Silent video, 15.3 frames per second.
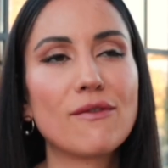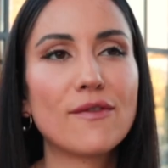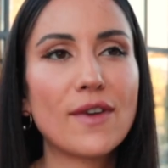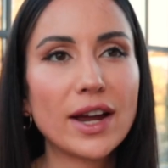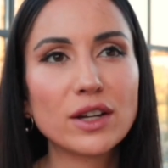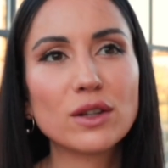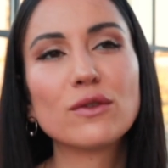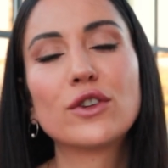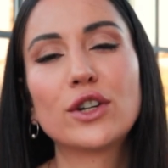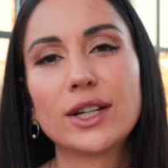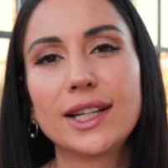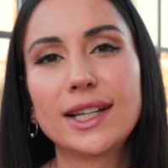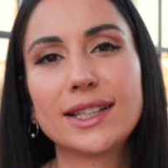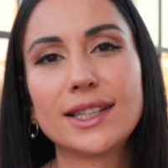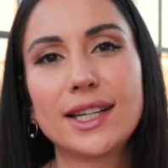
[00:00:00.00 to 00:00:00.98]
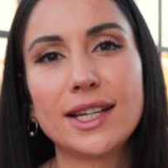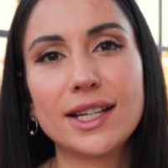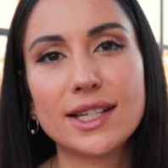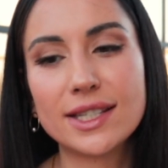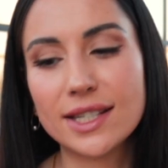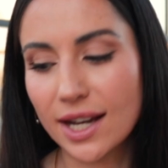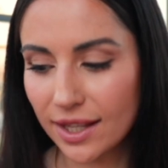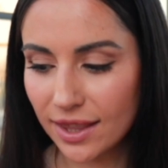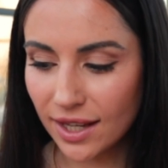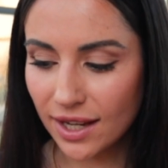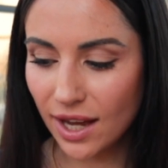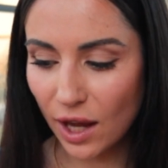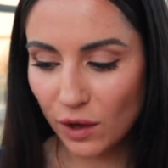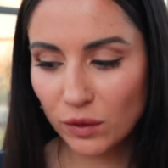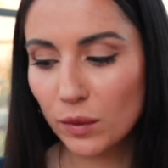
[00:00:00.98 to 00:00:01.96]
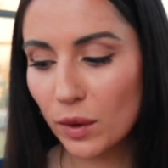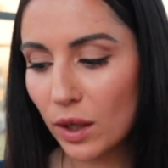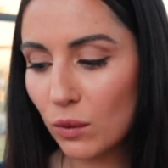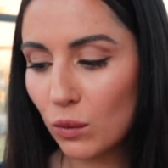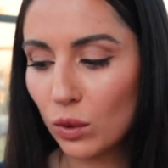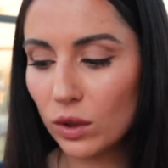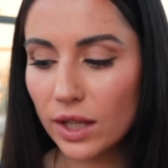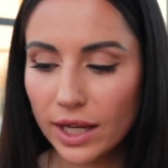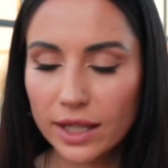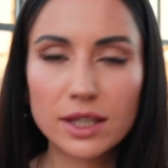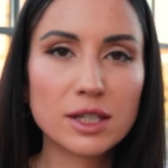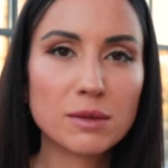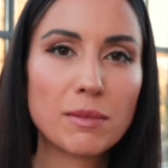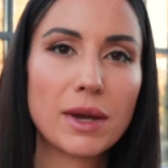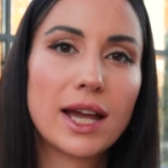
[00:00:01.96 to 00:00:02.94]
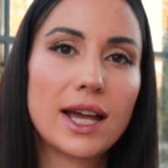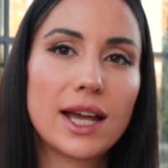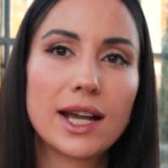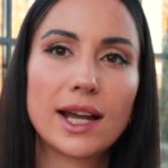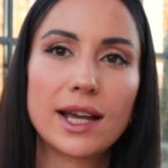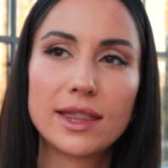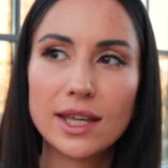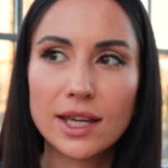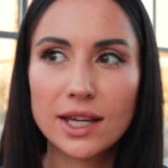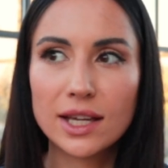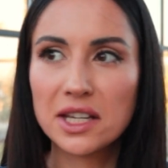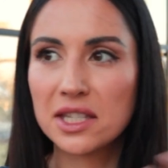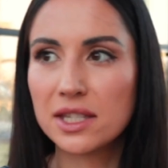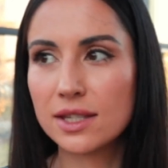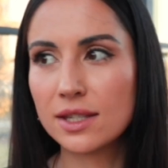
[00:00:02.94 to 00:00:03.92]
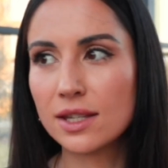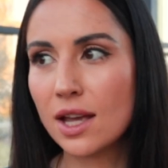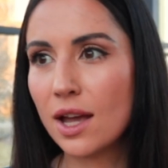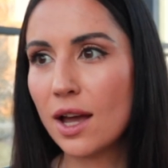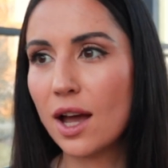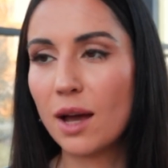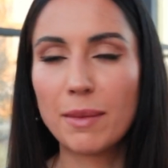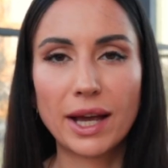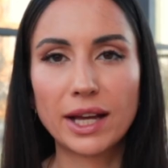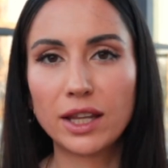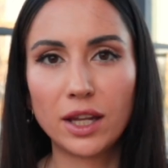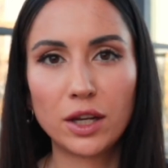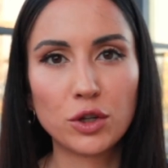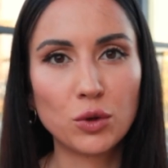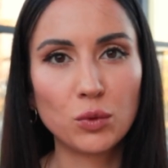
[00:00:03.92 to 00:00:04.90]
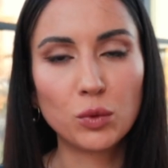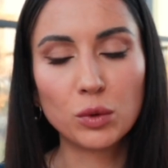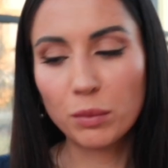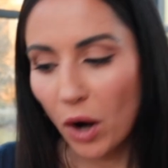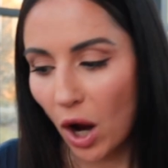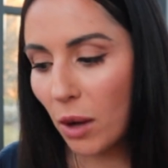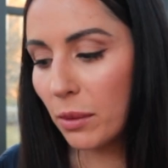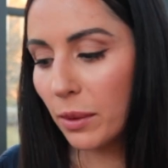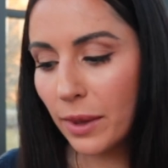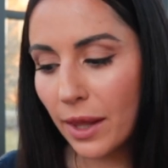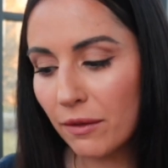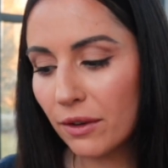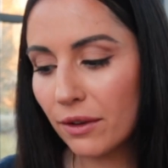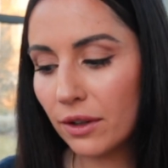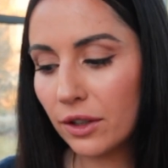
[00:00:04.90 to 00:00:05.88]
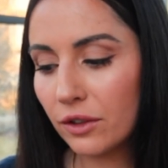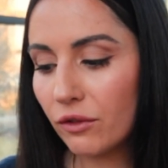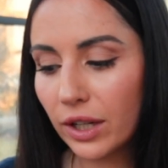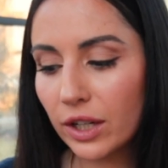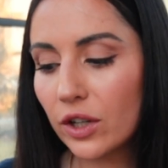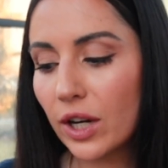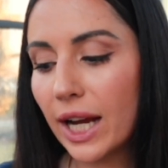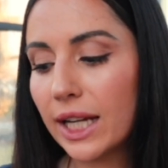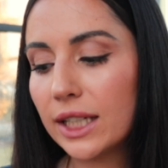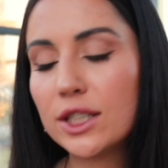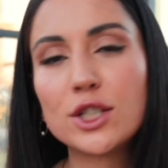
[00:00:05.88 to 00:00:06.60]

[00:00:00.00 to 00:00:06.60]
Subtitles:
final verdict is I think everyone would like this bag. I think it's a bag that you would probably never regret.